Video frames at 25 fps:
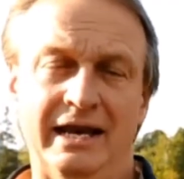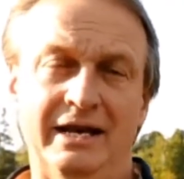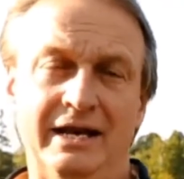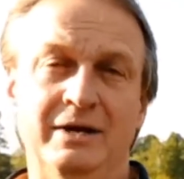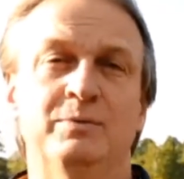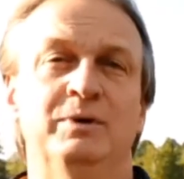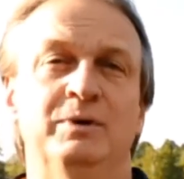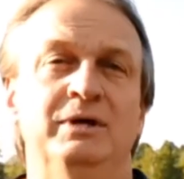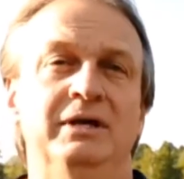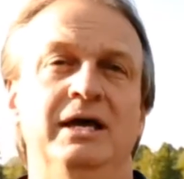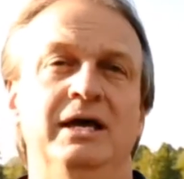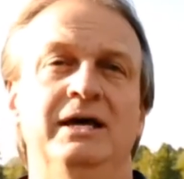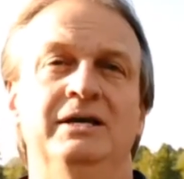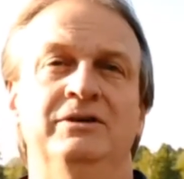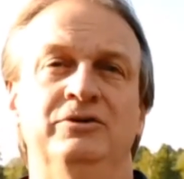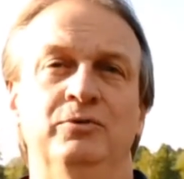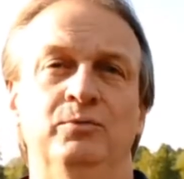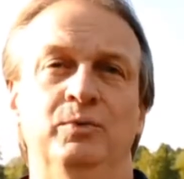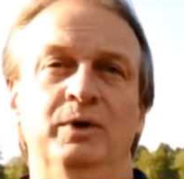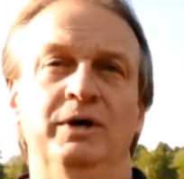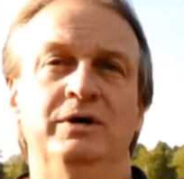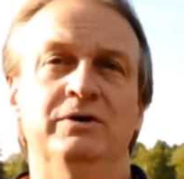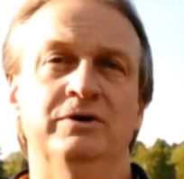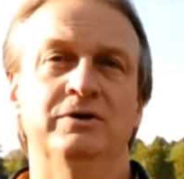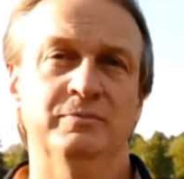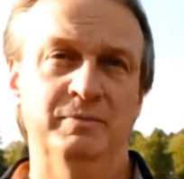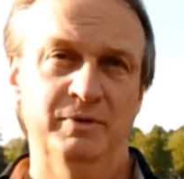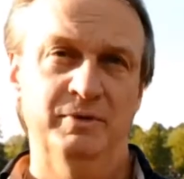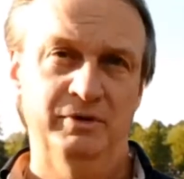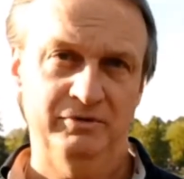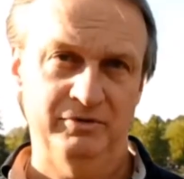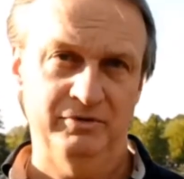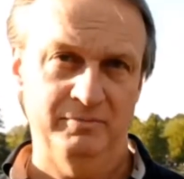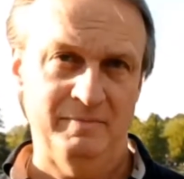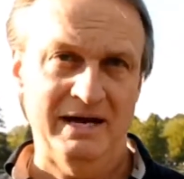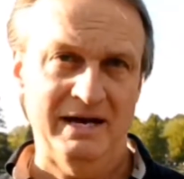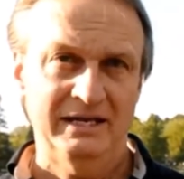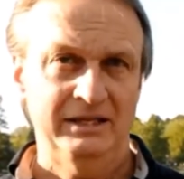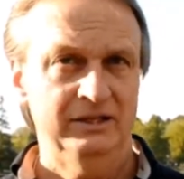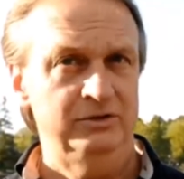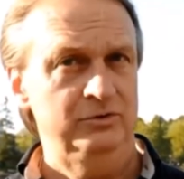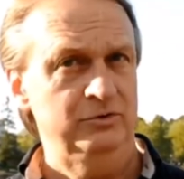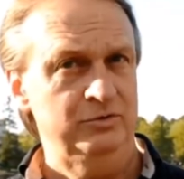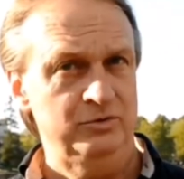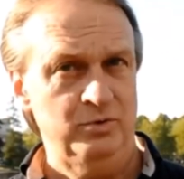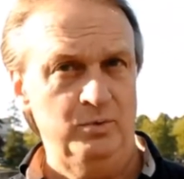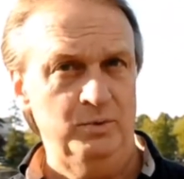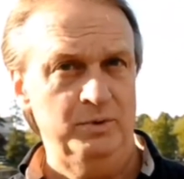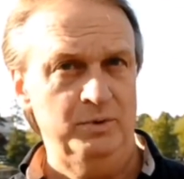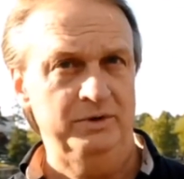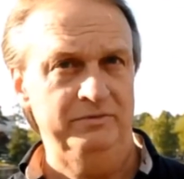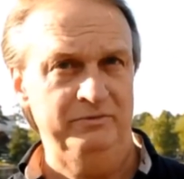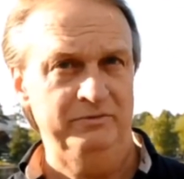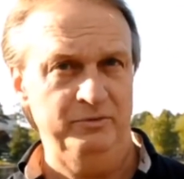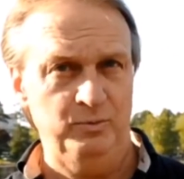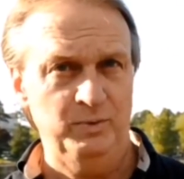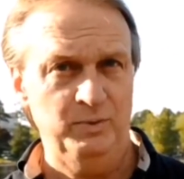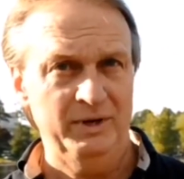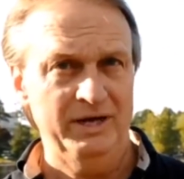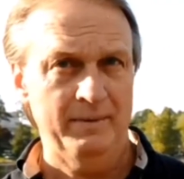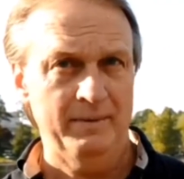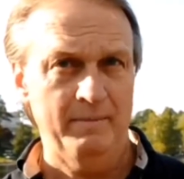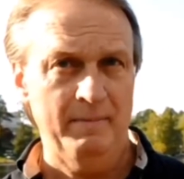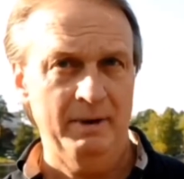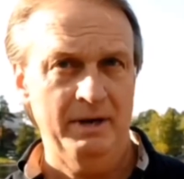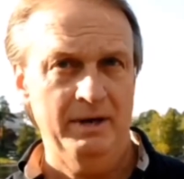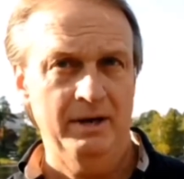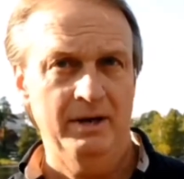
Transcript: and I would like to welcome you to my little corner of the web.